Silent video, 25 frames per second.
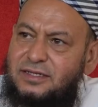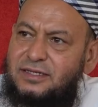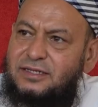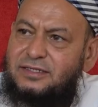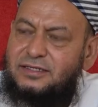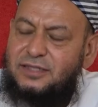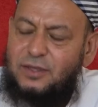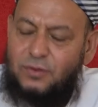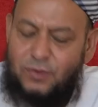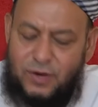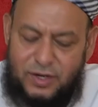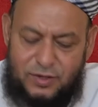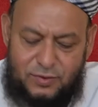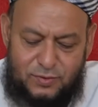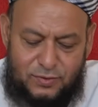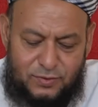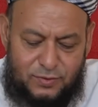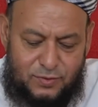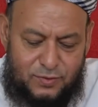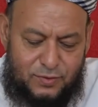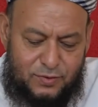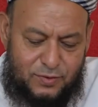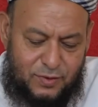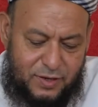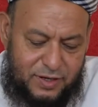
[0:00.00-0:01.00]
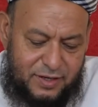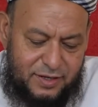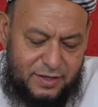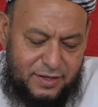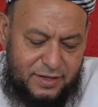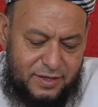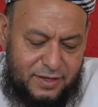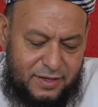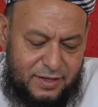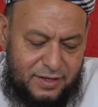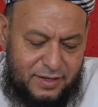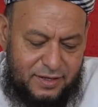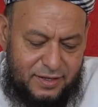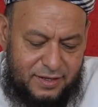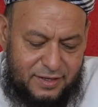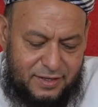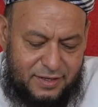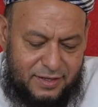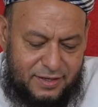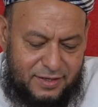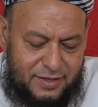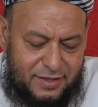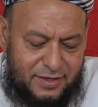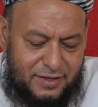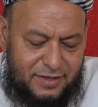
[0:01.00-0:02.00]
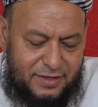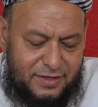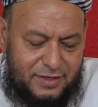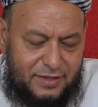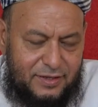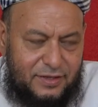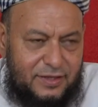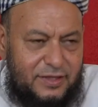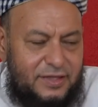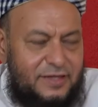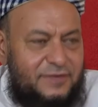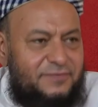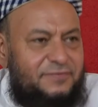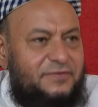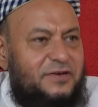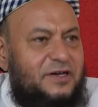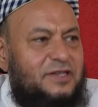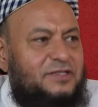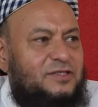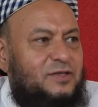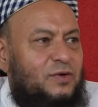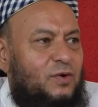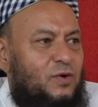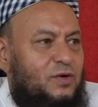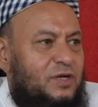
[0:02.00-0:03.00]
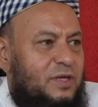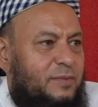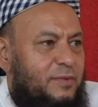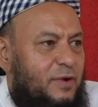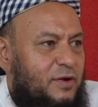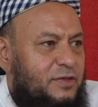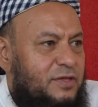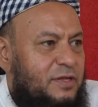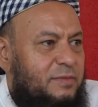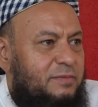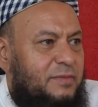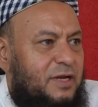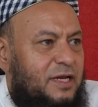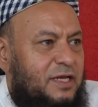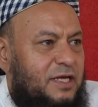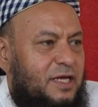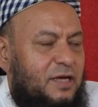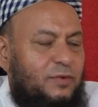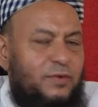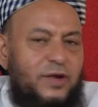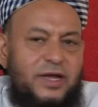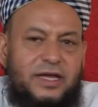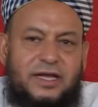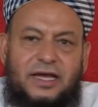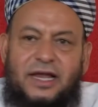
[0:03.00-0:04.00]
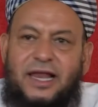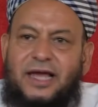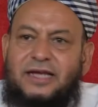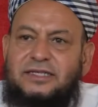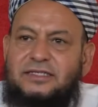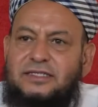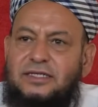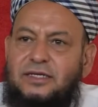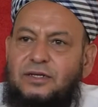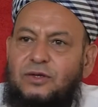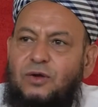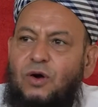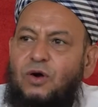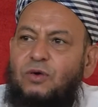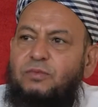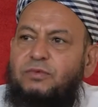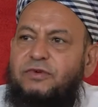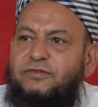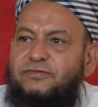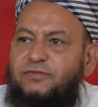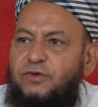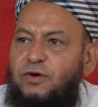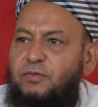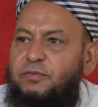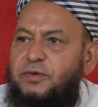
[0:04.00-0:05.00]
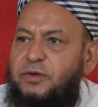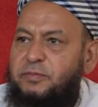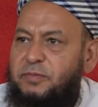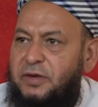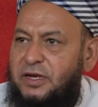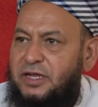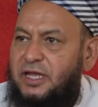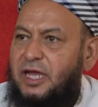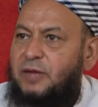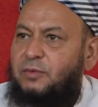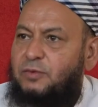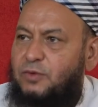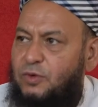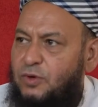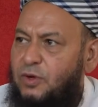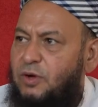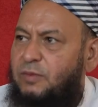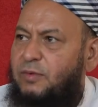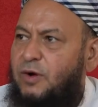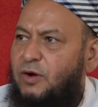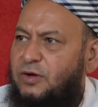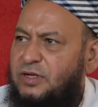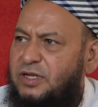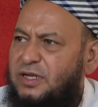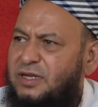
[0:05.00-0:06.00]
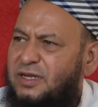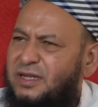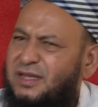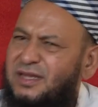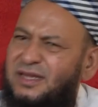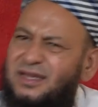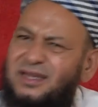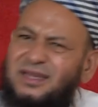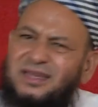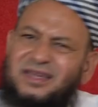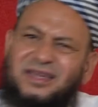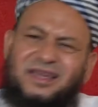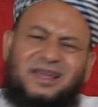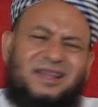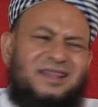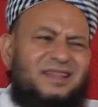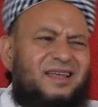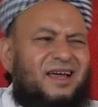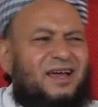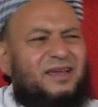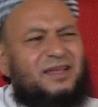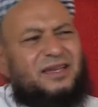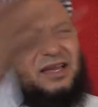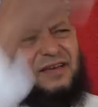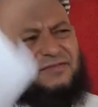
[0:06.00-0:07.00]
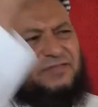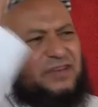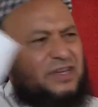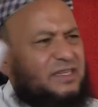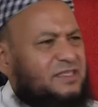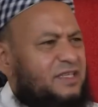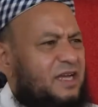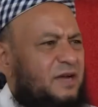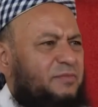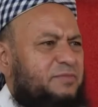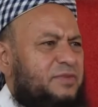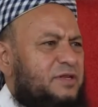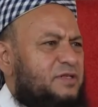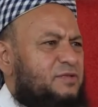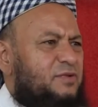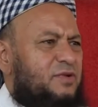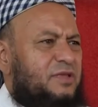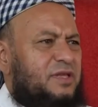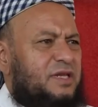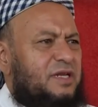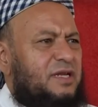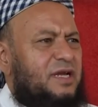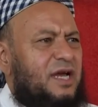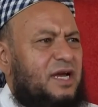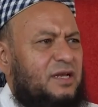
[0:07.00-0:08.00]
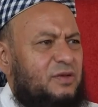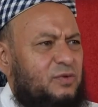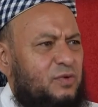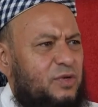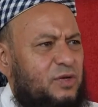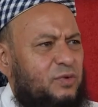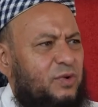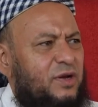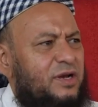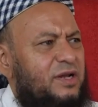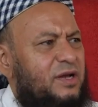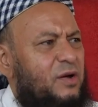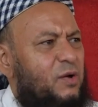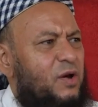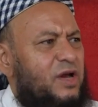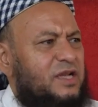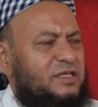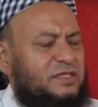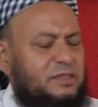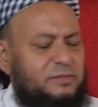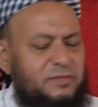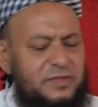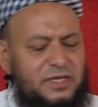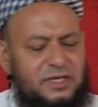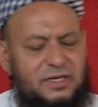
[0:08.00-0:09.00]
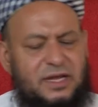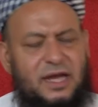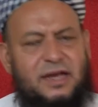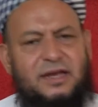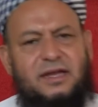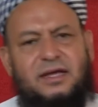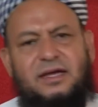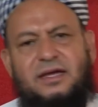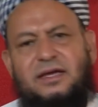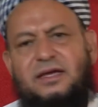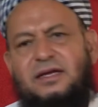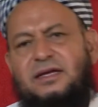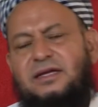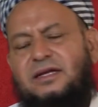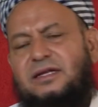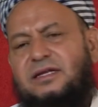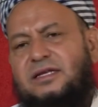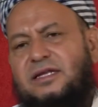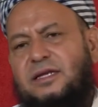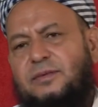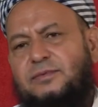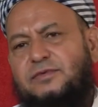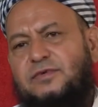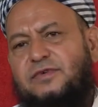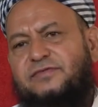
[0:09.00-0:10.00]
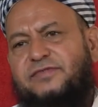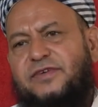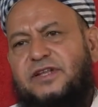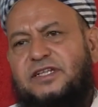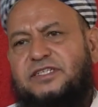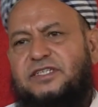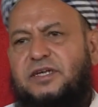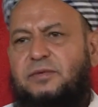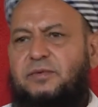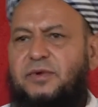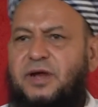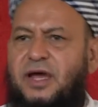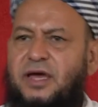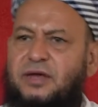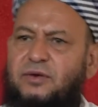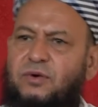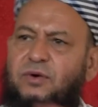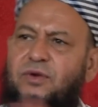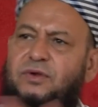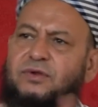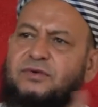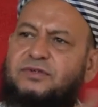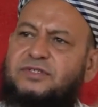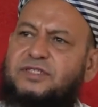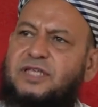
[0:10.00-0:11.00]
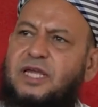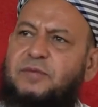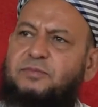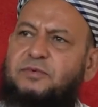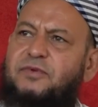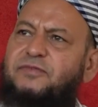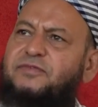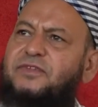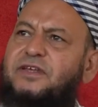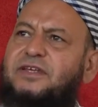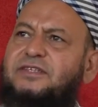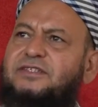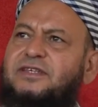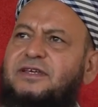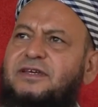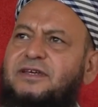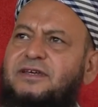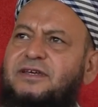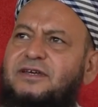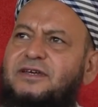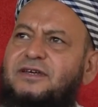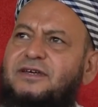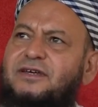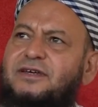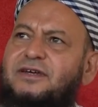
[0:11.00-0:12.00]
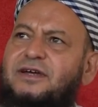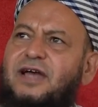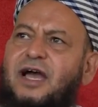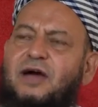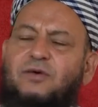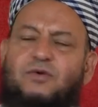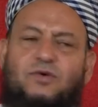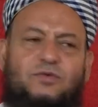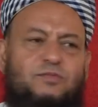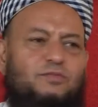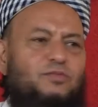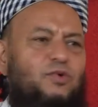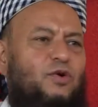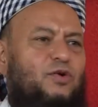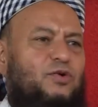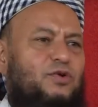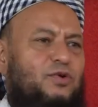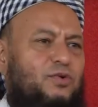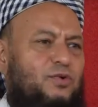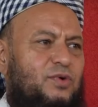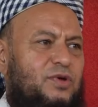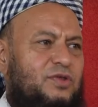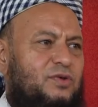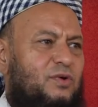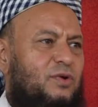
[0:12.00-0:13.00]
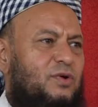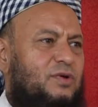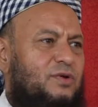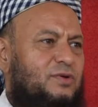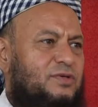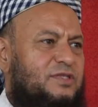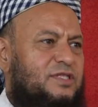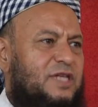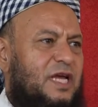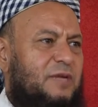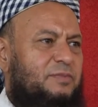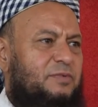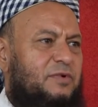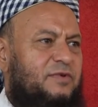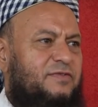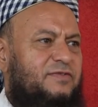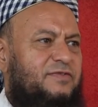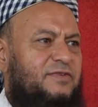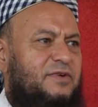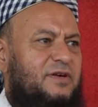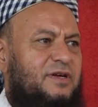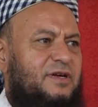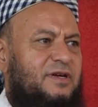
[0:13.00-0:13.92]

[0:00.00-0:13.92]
is the one he first wrote about the Milky Way galaxy long before people came to know about it. And there are enough examples with regard to it, what Khwarizmi done in terms of algebra and all those type of things. I won't bore you with all those type of